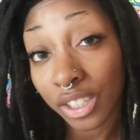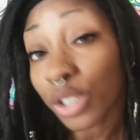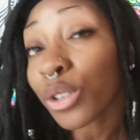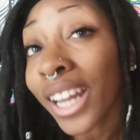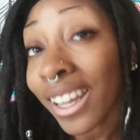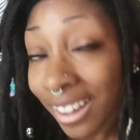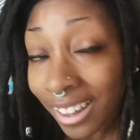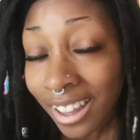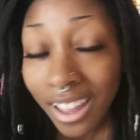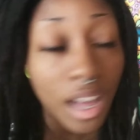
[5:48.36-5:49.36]

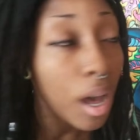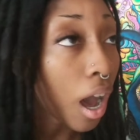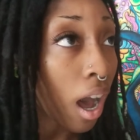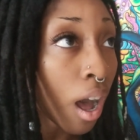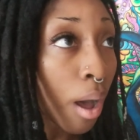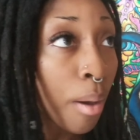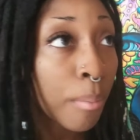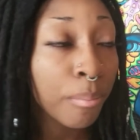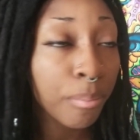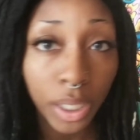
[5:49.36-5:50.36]
string.
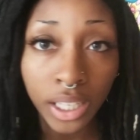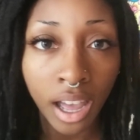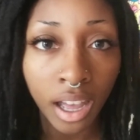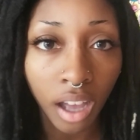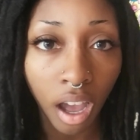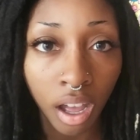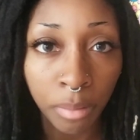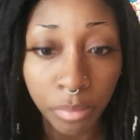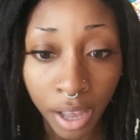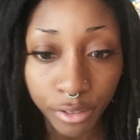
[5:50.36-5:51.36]
Um, but yeah,
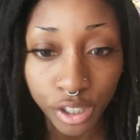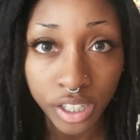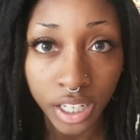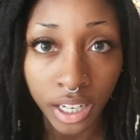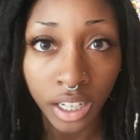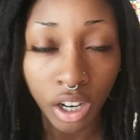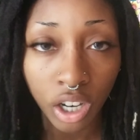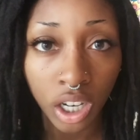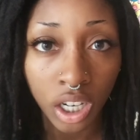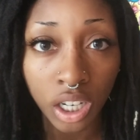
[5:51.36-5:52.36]
um, after seeing
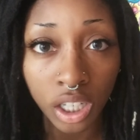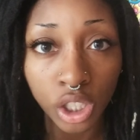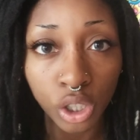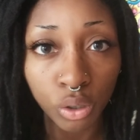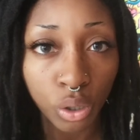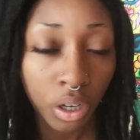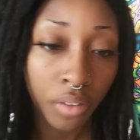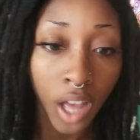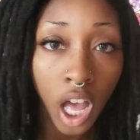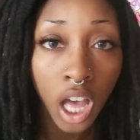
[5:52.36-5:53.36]
her do sort
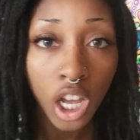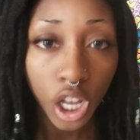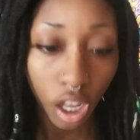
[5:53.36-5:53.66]
of a